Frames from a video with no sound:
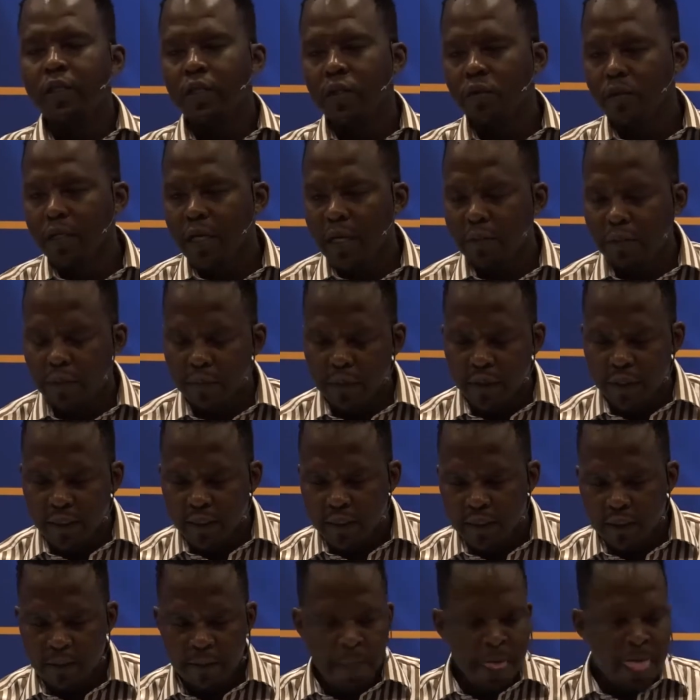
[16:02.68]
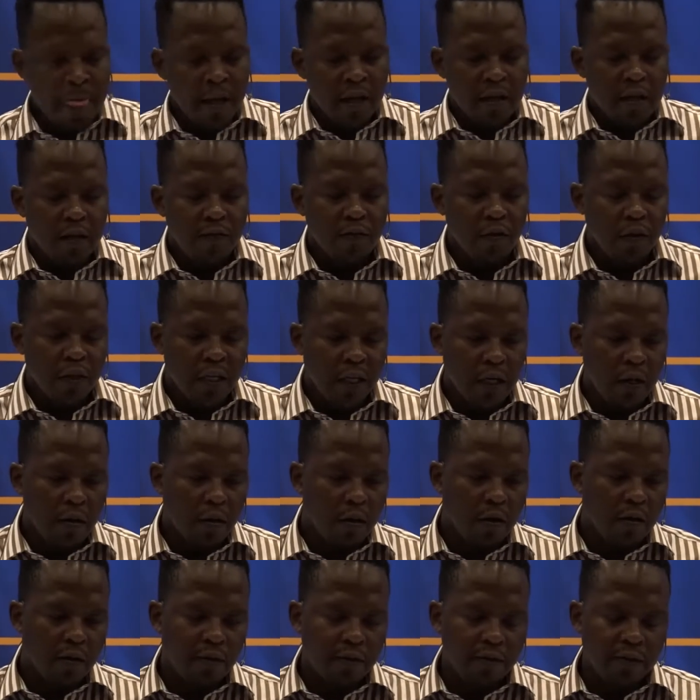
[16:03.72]
new capability. If you think
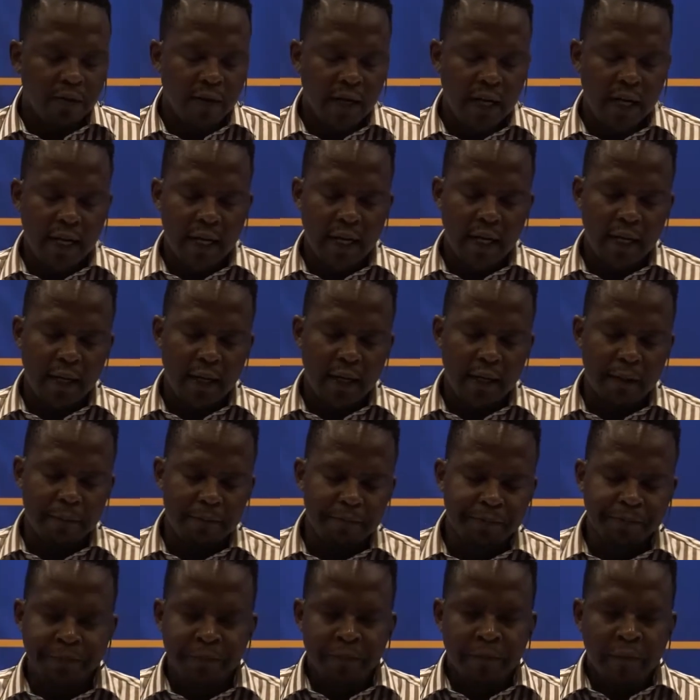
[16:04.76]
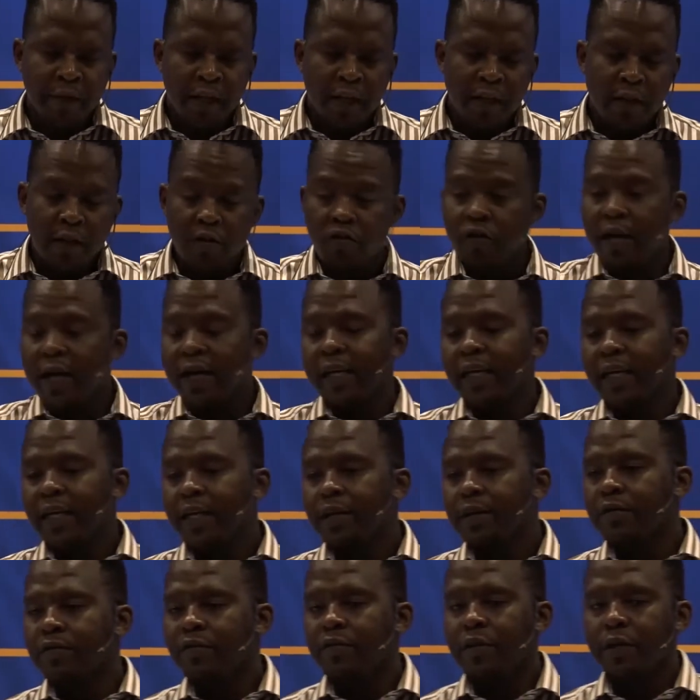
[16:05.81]
of the tracking
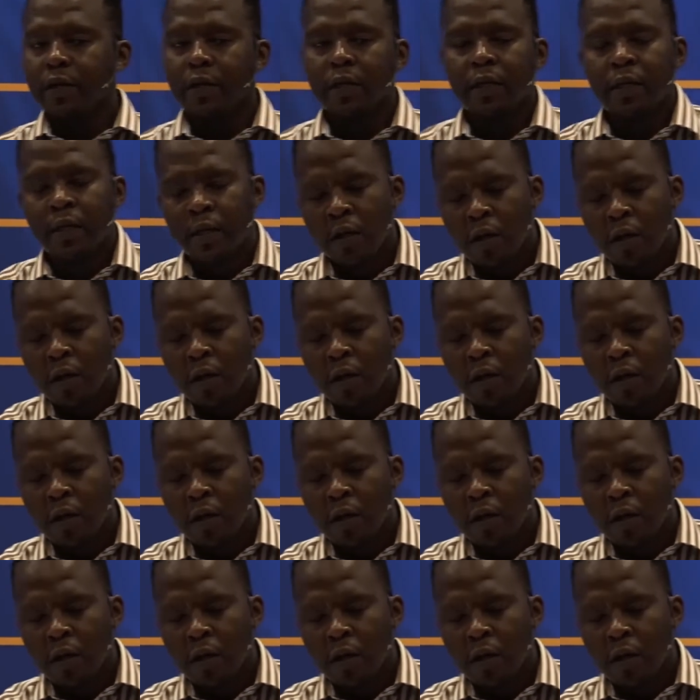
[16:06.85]
industry,